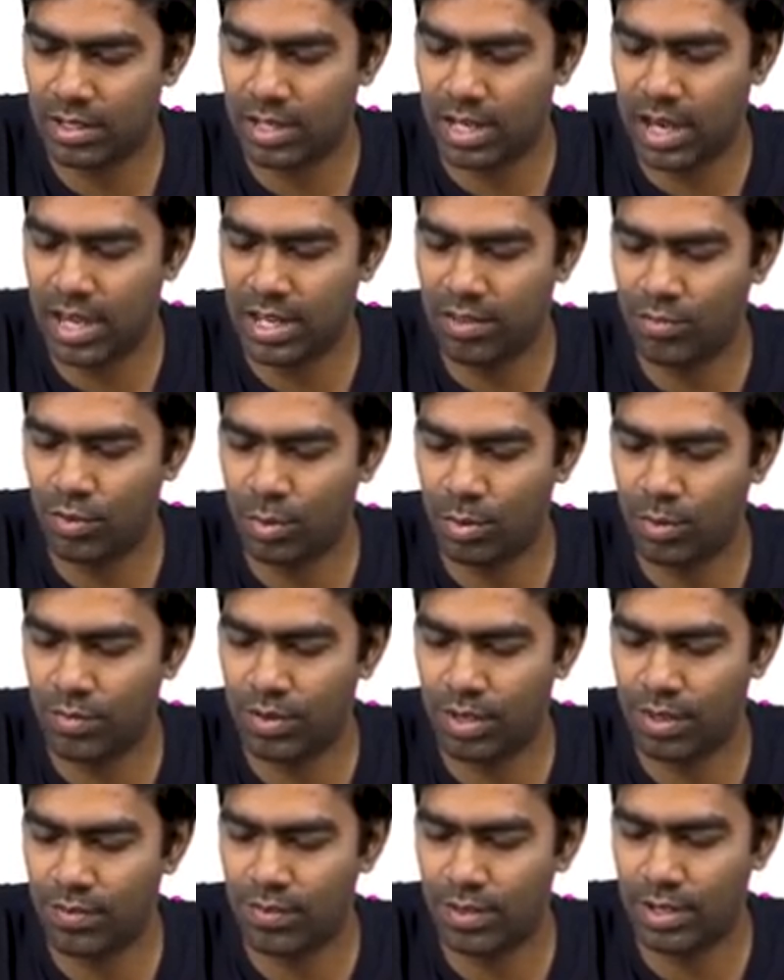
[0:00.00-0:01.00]
any form of
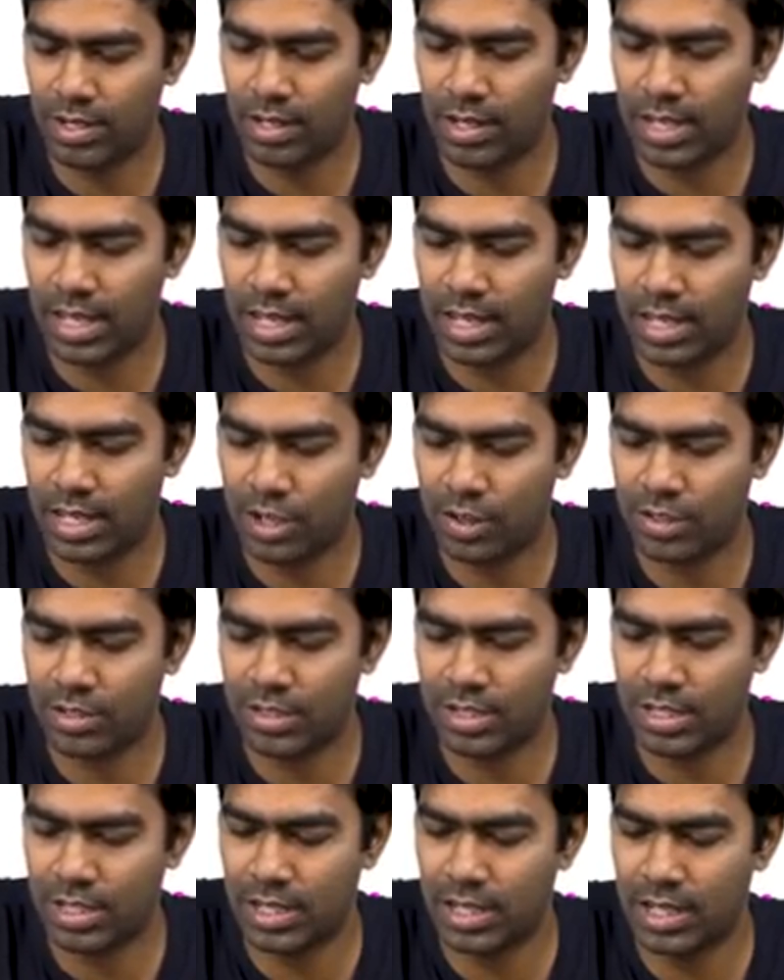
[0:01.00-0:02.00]
renal failure, AK or
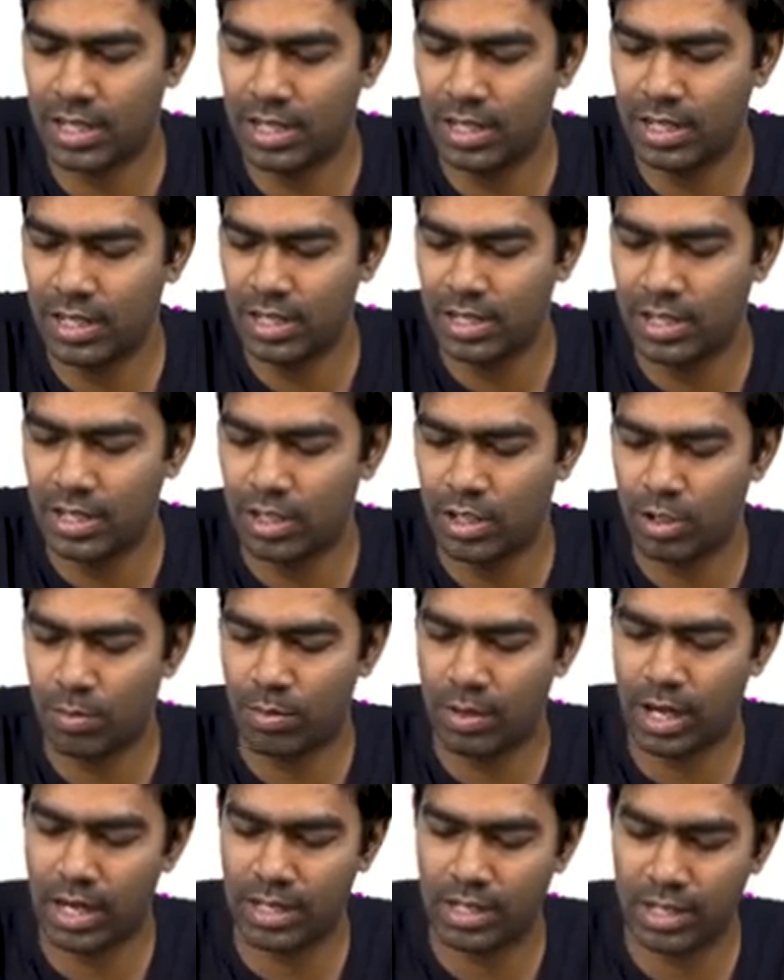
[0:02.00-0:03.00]
CKD, your
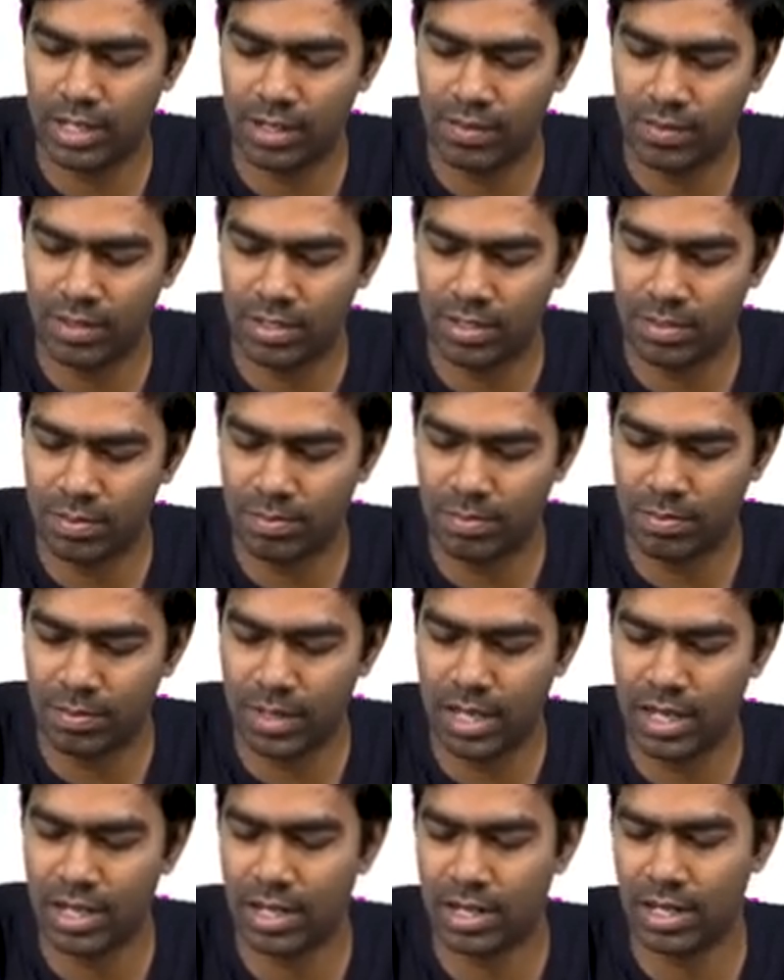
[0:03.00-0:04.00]
prolactin levels
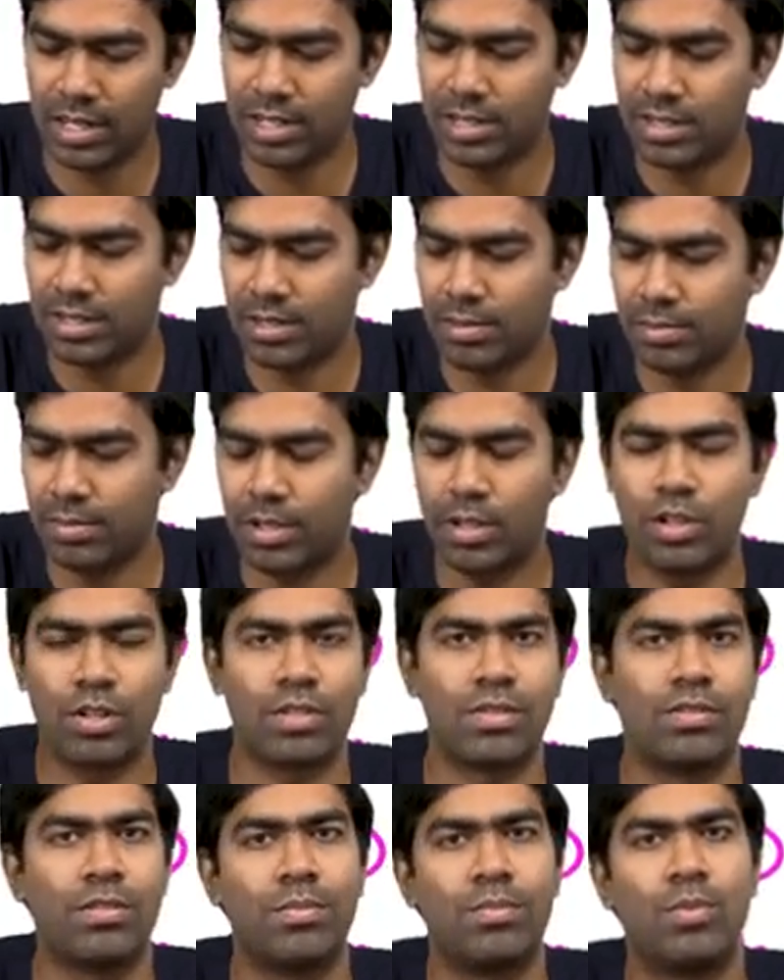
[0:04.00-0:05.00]
may rise because
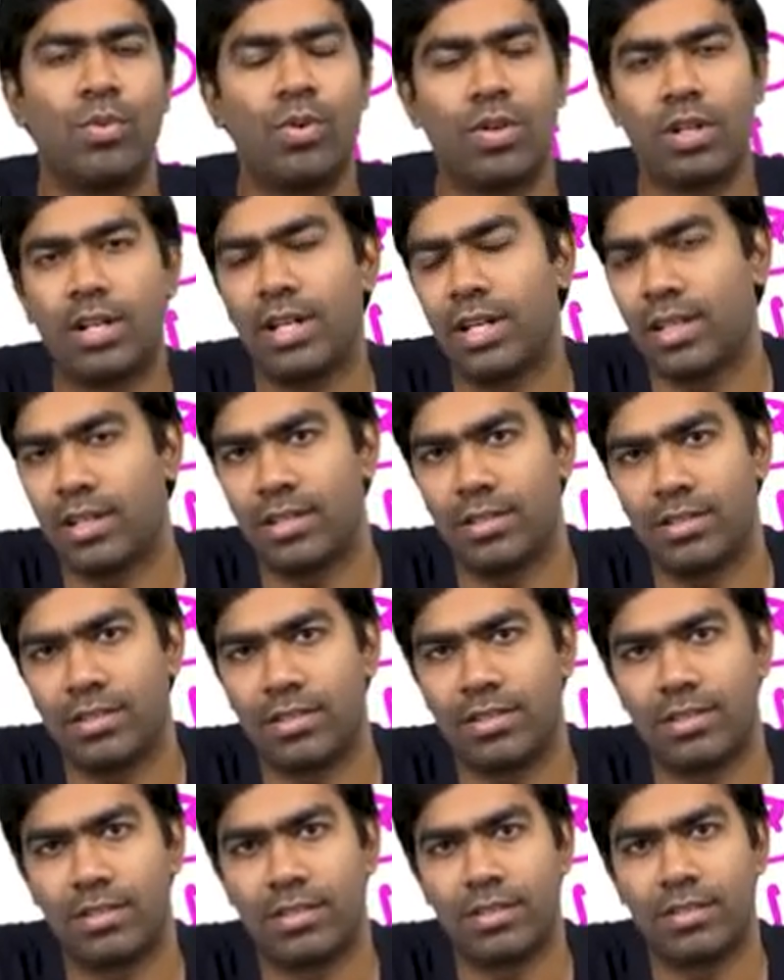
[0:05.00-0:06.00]
of the poor clearance.